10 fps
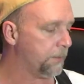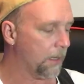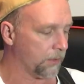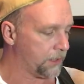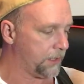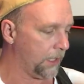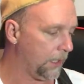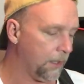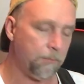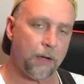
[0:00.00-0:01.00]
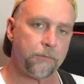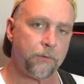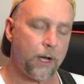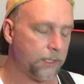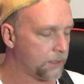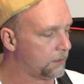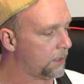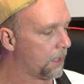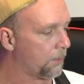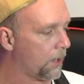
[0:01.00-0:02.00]
be able to see my frets,
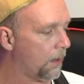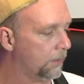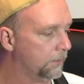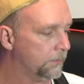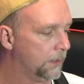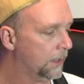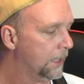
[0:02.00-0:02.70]
not a problem.